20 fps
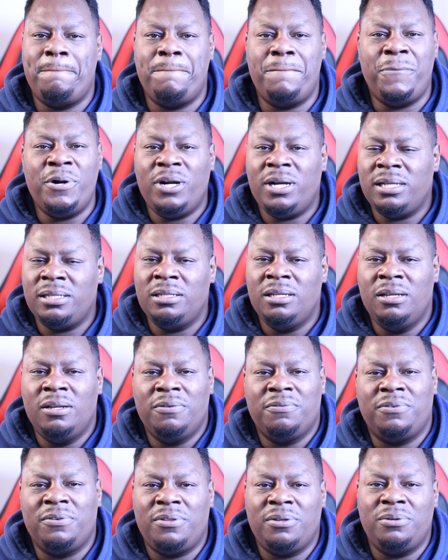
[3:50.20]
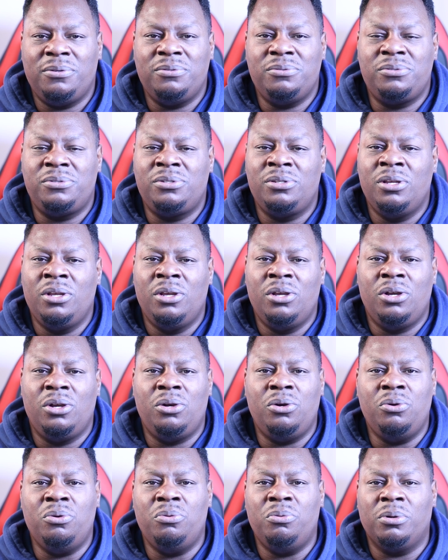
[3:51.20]
but for those
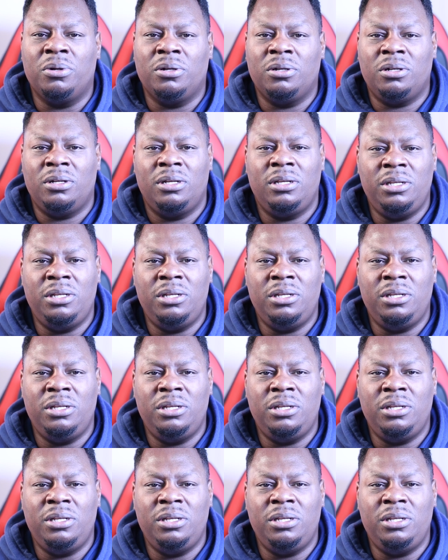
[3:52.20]
who were